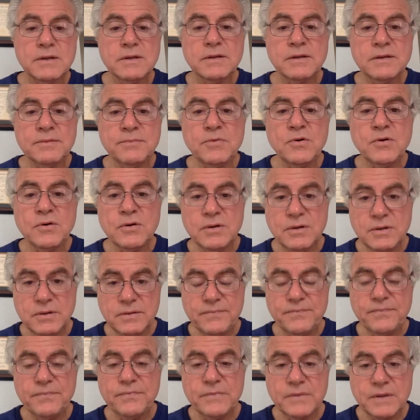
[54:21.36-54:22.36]
the more
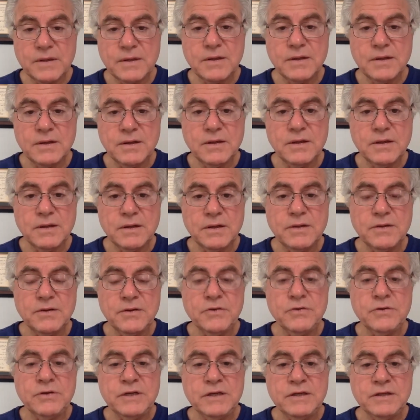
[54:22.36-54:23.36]

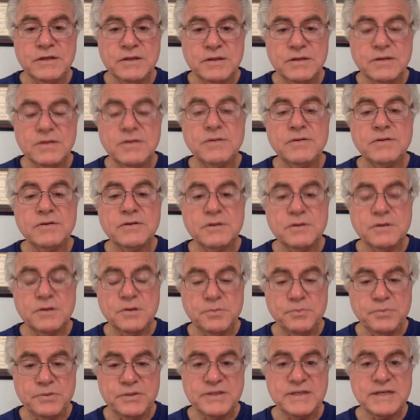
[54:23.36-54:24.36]
you need
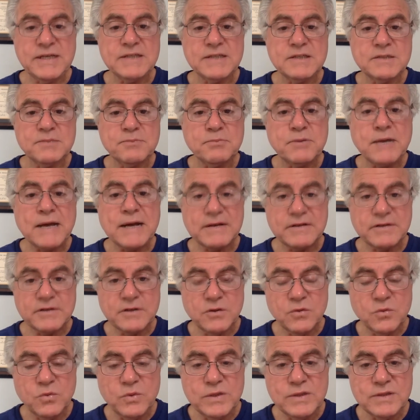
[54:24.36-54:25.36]
to possess
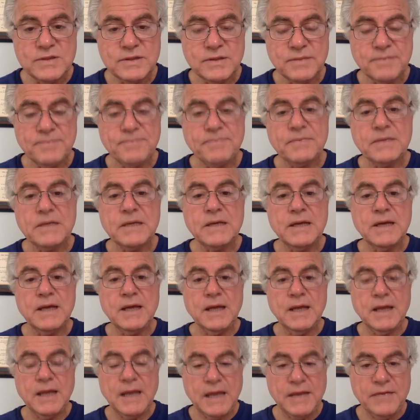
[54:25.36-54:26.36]
practical wisdom.
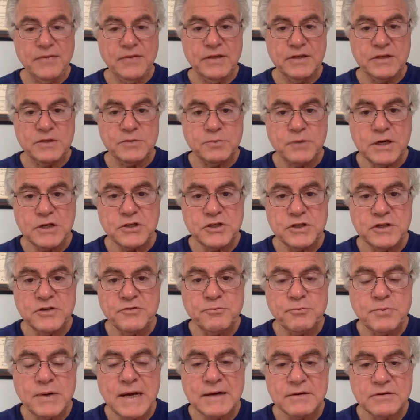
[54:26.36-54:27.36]
And the expression
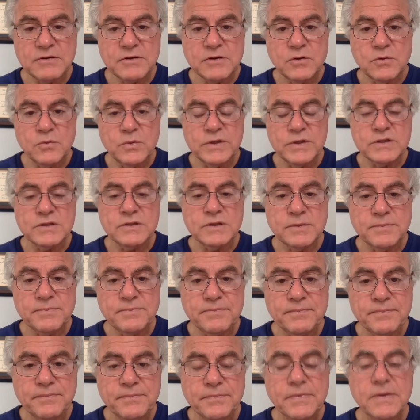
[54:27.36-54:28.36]
of practical wisdom
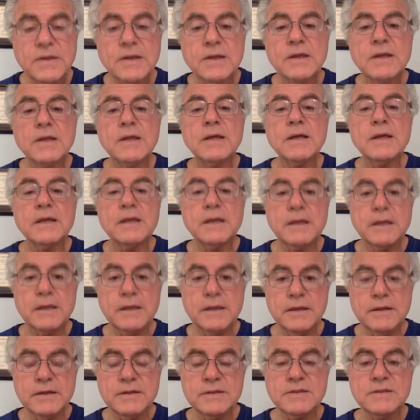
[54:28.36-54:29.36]

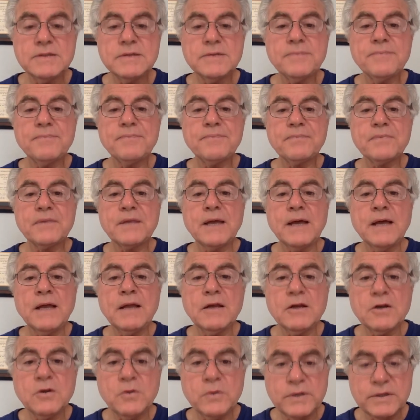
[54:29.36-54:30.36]
is
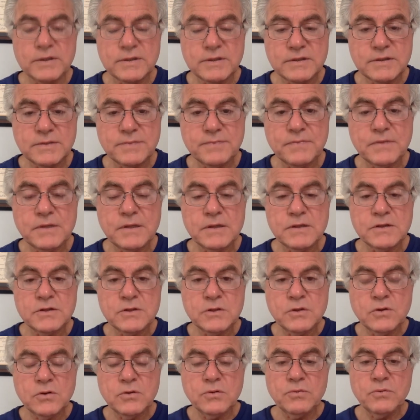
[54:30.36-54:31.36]
eloquence.
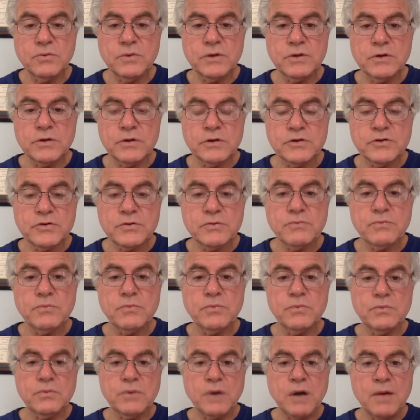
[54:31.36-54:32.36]
So we're going to,
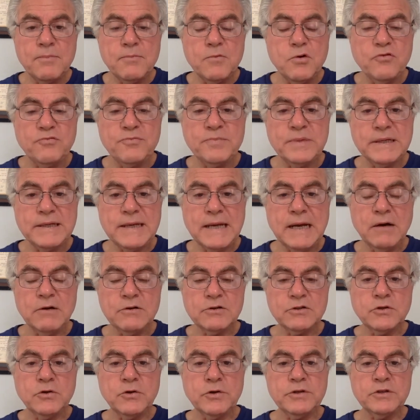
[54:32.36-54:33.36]
our movement now
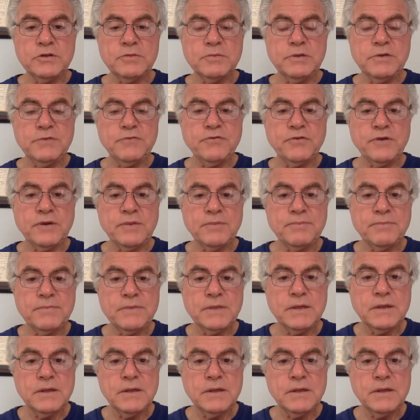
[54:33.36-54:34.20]
is going to be from